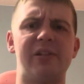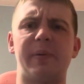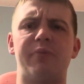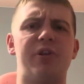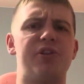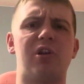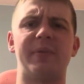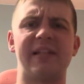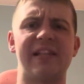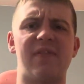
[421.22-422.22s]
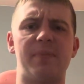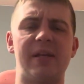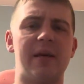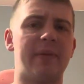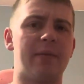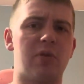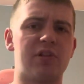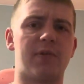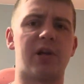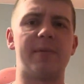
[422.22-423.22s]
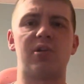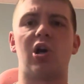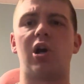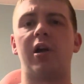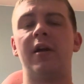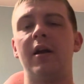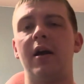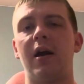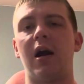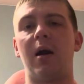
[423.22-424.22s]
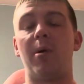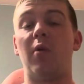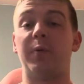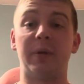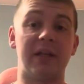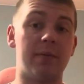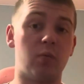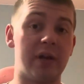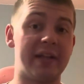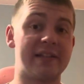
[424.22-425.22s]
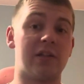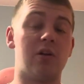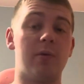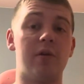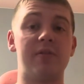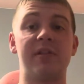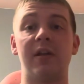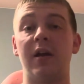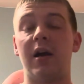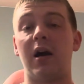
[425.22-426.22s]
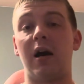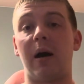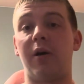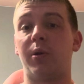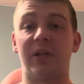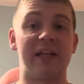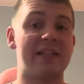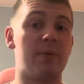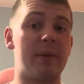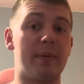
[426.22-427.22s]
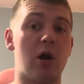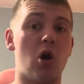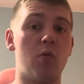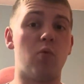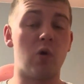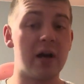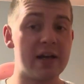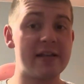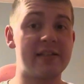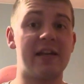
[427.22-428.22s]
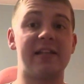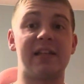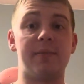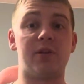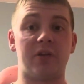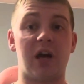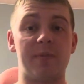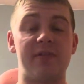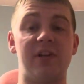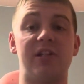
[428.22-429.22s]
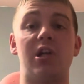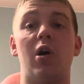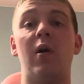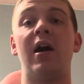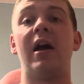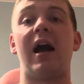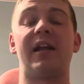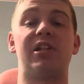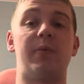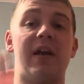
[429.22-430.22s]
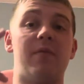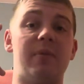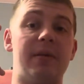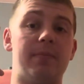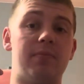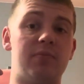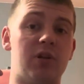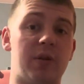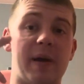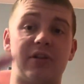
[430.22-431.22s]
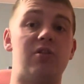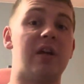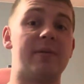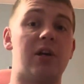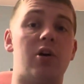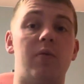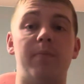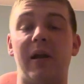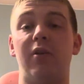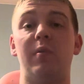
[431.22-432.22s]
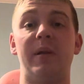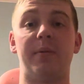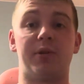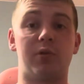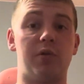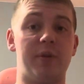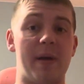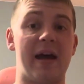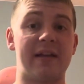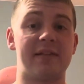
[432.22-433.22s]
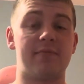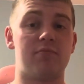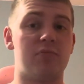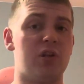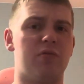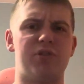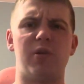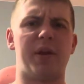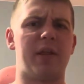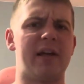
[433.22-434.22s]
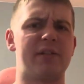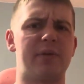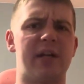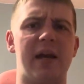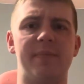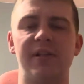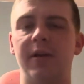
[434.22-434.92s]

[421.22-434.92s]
but I'm pretty sure it'll be at 7 p.m. like most of our games are. Hopefully we can get a win against the Lobos. I don't know when the last time we beat them at home was. You guys can let me know in the comments if you guys know. I just know we haven't beat them, the past 2 times at home, but I know we beat them on the road the past, 2 out of the last 3 times.